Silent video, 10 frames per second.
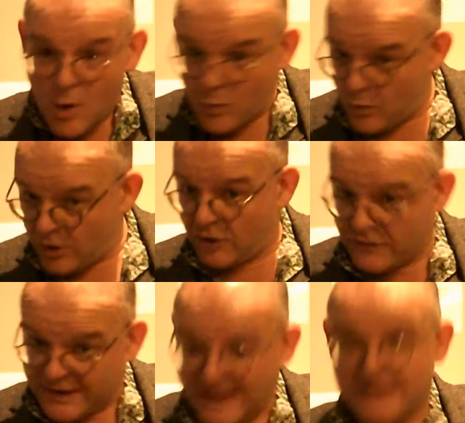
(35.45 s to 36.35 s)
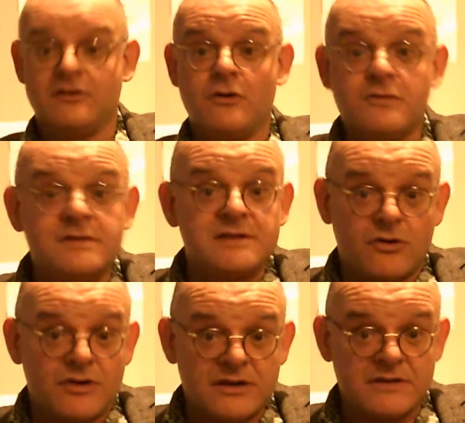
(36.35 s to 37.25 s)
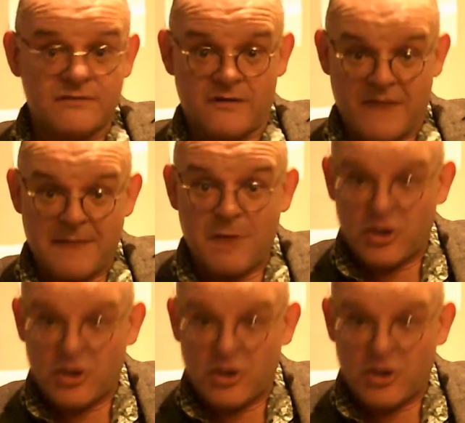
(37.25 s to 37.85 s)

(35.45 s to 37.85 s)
working on the collected ghost stories of M.R.